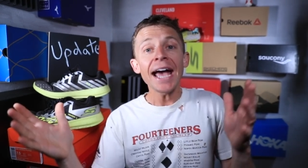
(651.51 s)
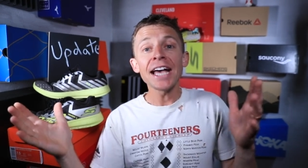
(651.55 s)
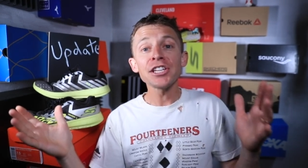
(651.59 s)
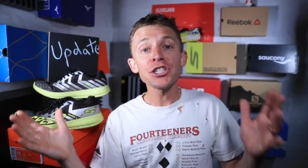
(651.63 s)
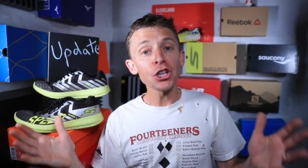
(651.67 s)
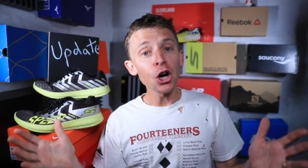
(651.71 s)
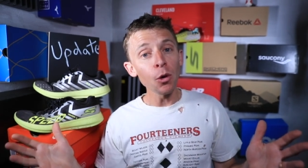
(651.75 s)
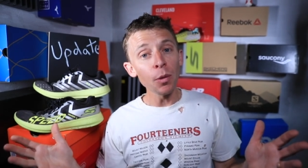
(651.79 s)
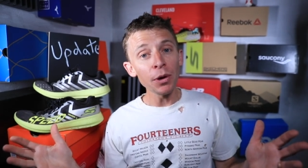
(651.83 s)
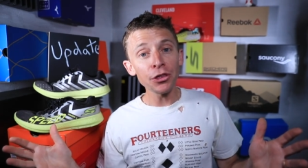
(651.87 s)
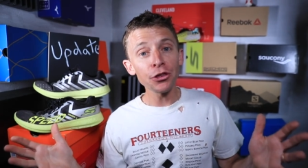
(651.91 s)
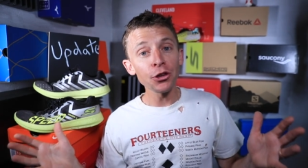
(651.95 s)
And
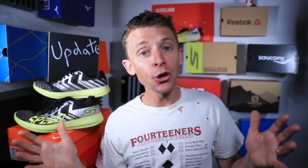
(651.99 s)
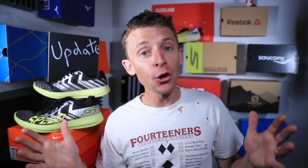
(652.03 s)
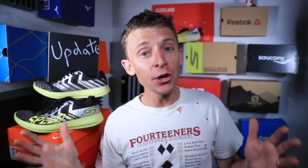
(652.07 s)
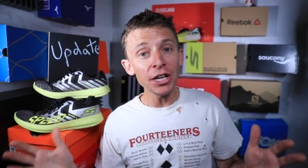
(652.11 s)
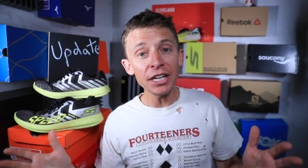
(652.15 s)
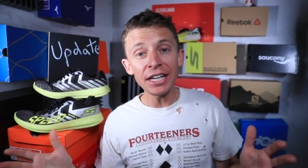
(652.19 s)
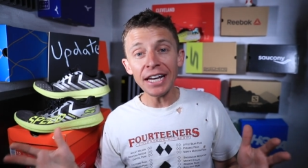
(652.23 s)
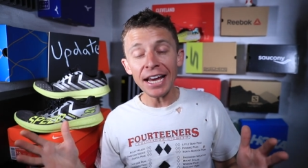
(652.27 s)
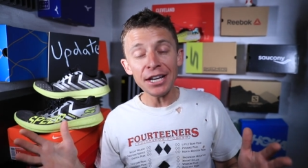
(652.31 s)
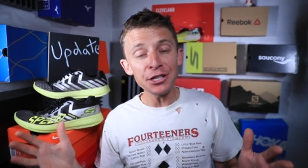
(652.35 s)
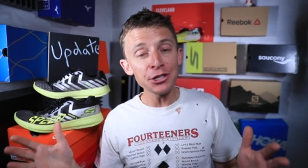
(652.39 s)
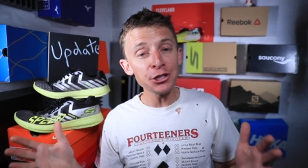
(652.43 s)
so with
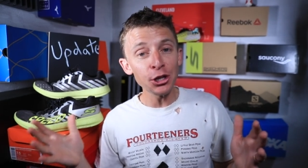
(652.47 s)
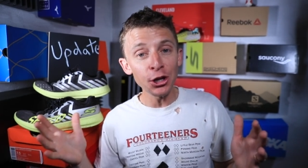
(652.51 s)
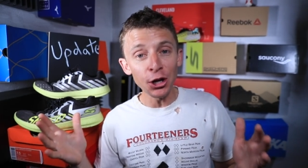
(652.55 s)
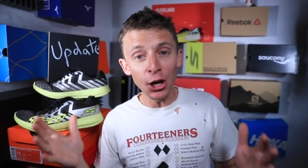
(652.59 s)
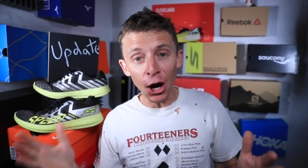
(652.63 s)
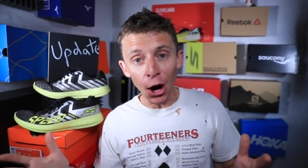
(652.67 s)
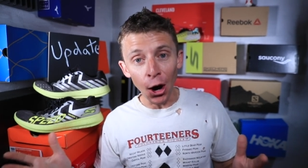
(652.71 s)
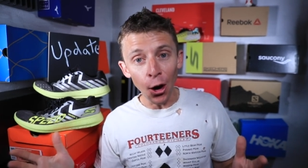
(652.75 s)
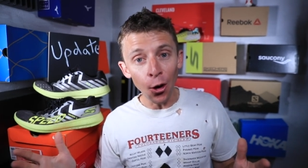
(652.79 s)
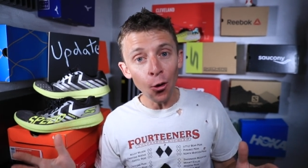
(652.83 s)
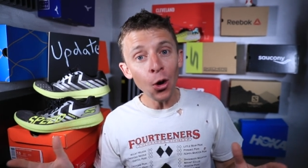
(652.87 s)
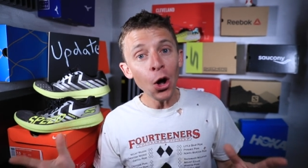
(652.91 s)
thirty days to
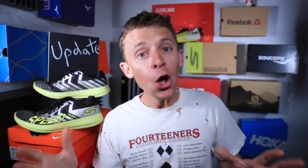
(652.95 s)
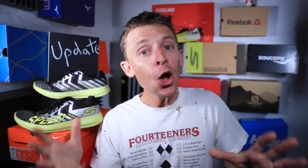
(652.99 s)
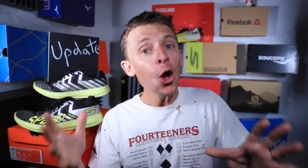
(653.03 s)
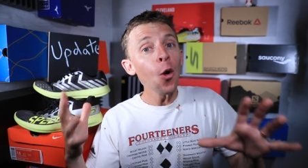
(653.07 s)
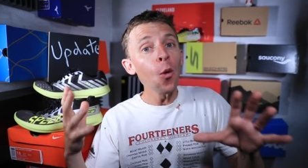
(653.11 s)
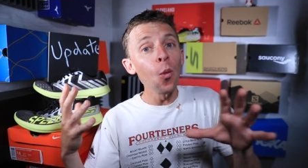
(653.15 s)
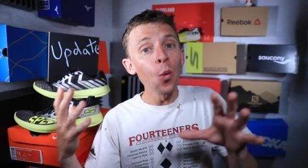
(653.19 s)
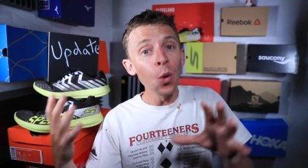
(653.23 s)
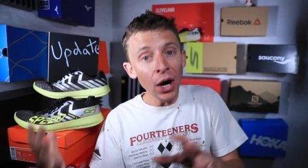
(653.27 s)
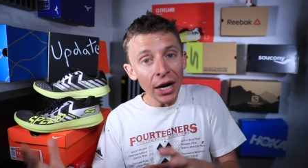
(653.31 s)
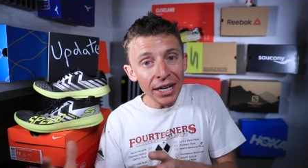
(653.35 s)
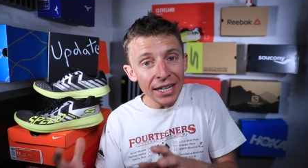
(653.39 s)
go,
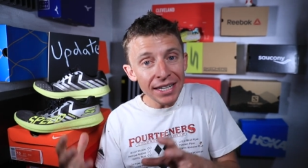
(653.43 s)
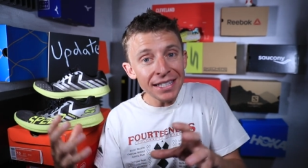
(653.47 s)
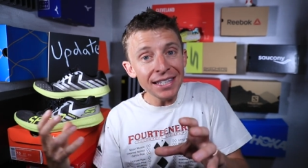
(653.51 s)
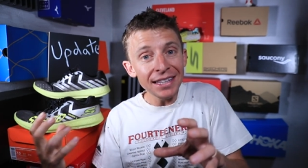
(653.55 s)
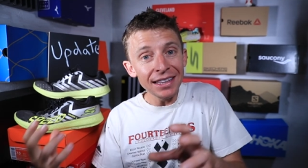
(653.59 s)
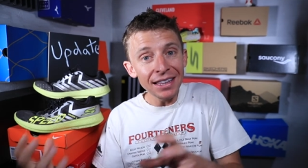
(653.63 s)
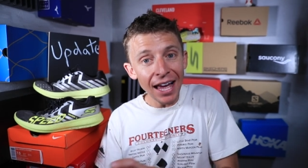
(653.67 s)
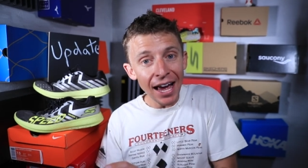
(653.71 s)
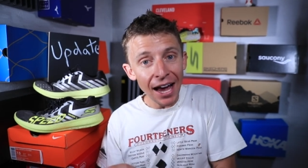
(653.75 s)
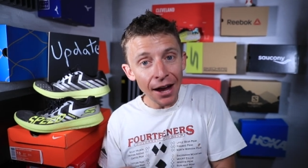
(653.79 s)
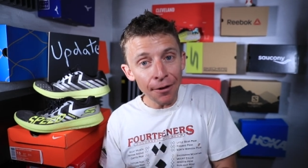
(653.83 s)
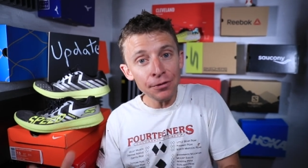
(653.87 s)
what is
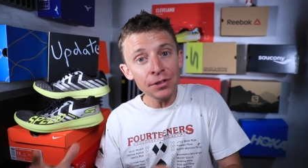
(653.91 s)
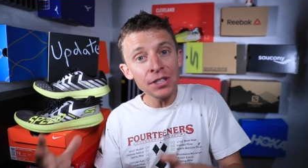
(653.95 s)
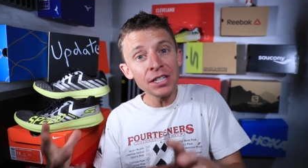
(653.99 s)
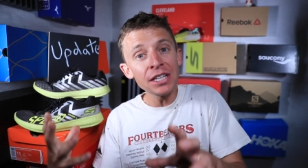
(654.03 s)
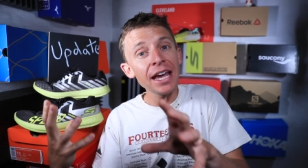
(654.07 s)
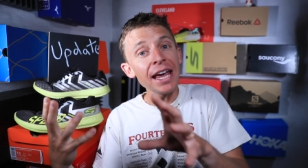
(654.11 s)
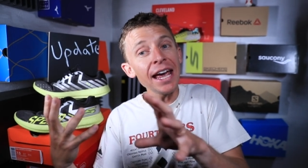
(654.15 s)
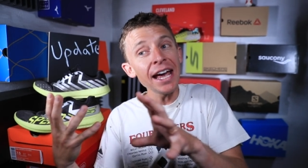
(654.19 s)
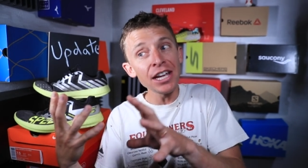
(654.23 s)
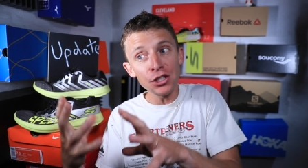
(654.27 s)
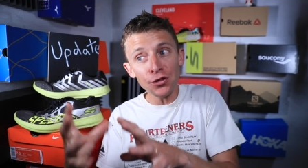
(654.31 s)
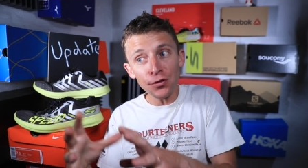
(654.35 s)
left
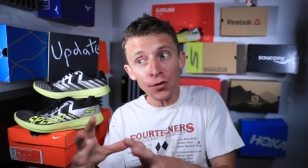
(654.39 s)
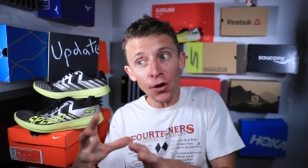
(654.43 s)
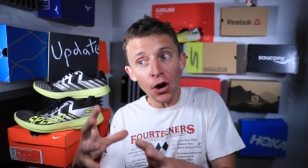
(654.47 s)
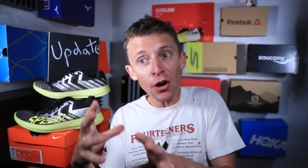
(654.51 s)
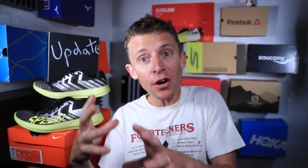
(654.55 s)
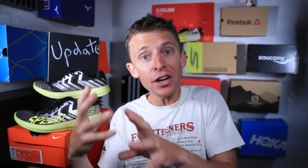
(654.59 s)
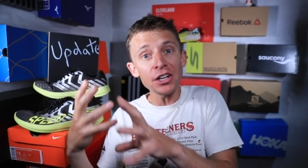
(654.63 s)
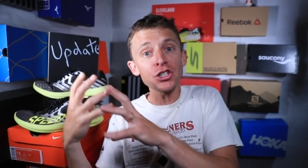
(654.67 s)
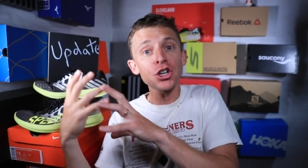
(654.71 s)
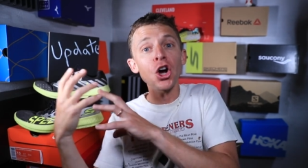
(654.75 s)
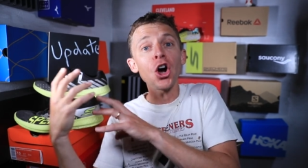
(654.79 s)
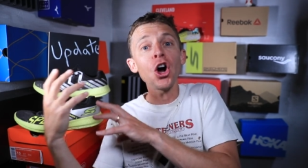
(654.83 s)
as
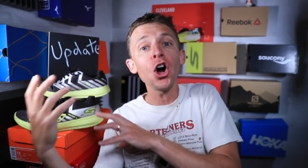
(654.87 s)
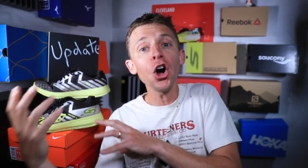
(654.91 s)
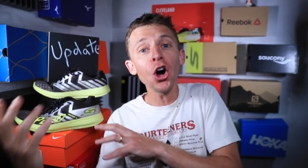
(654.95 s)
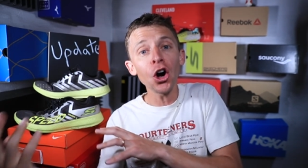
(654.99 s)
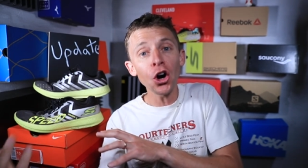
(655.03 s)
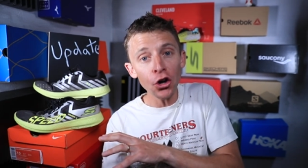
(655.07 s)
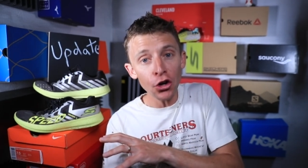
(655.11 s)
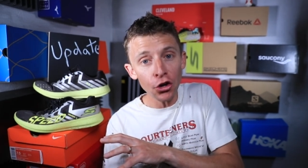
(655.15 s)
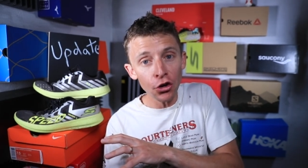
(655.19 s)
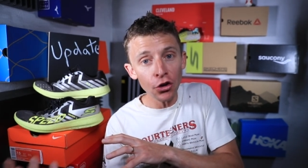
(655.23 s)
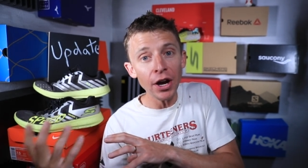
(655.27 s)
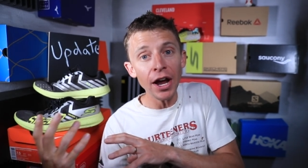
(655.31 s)
far as
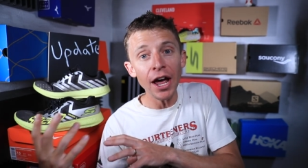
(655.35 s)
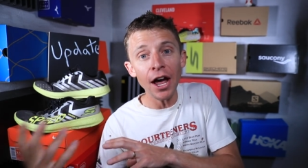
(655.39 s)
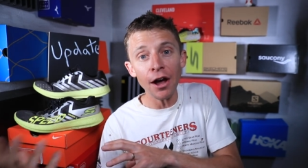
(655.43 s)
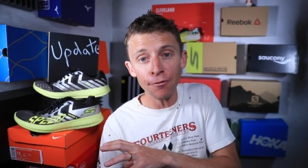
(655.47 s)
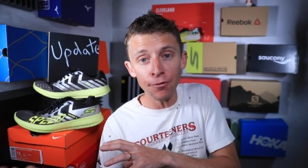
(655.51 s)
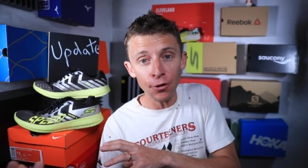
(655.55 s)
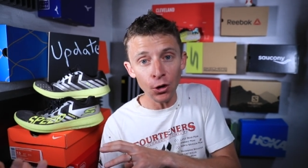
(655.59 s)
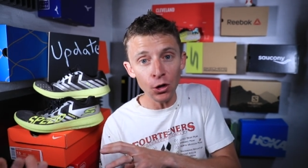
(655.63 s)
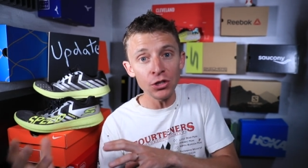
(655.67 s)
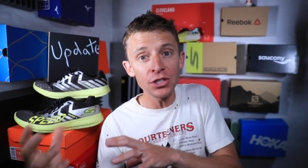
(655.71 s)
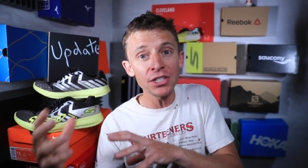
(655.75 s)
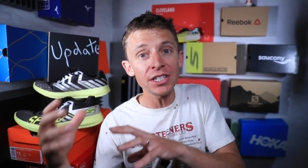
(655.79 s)
harder
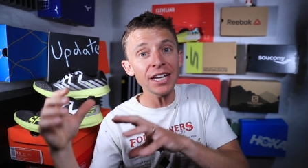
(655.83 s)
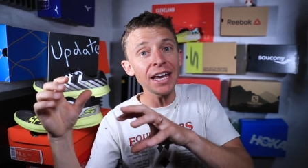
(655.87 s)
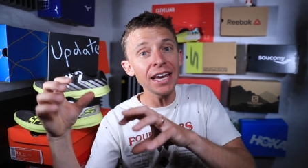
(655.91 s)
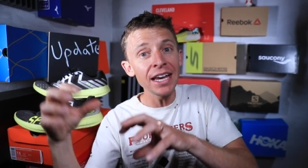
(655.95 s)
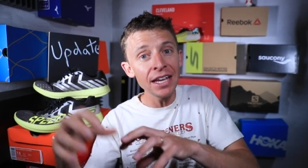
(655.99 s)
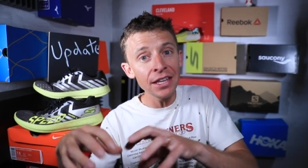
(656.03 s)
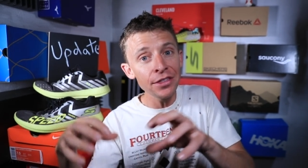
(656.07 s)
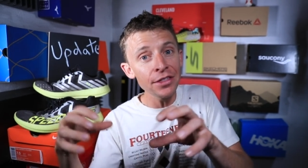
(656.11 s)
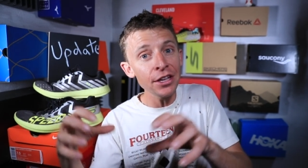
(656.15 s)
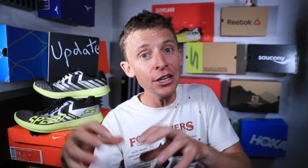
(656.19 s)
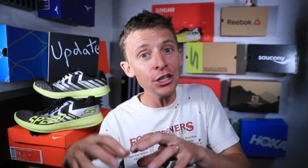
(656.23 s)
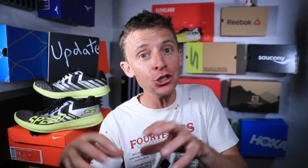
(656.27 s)
efforts
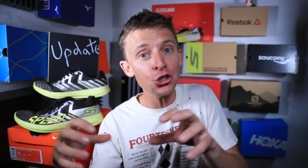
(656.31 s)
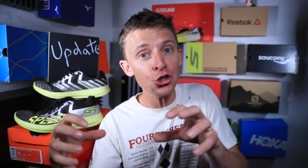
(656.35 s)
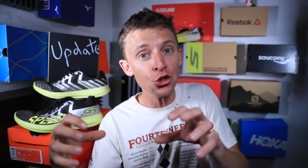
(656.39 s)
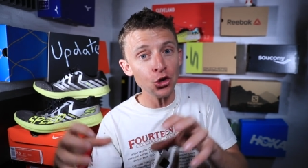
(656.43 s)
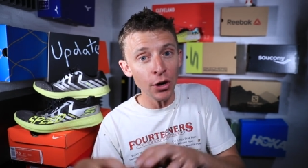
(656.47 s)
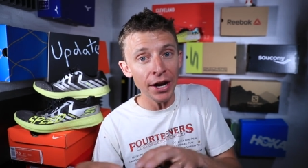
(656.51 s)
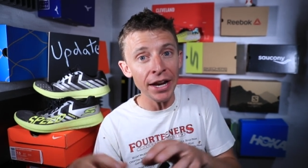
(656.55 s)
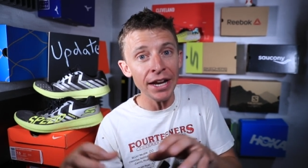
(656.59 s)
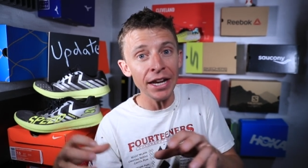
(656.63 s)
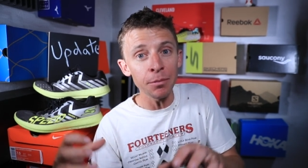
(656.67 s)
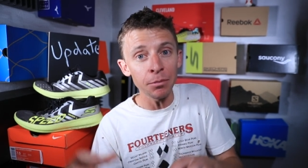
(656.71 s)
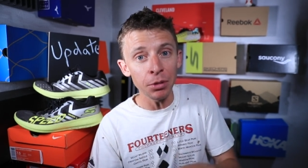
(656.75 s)
in this
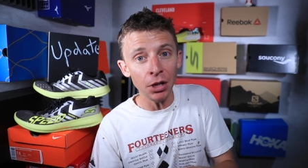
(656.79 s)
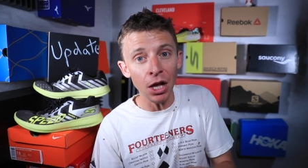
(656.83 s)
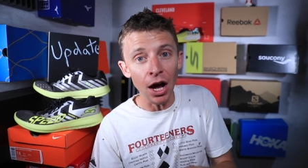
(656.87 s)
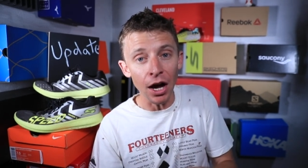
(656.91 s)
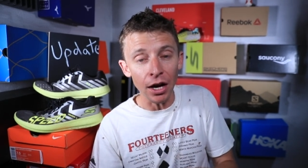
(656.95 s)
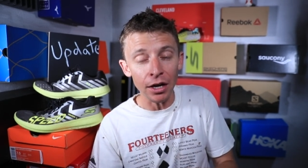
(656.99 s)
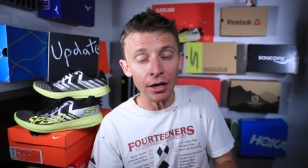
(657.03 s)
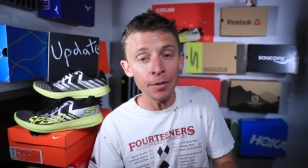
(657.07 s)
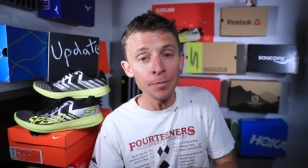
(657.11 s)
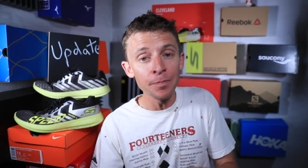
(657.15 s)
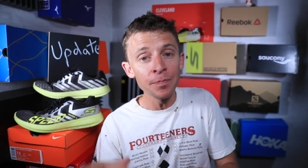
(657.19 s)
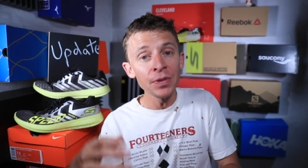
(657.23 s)
training
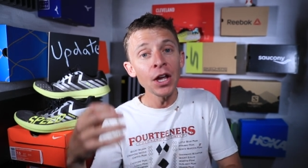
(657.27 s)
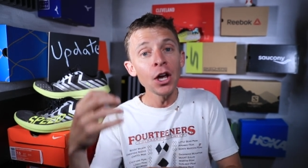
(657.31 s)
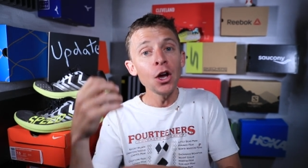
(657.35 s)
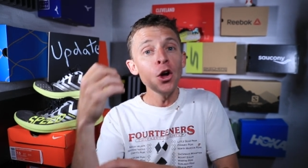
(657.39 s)
block?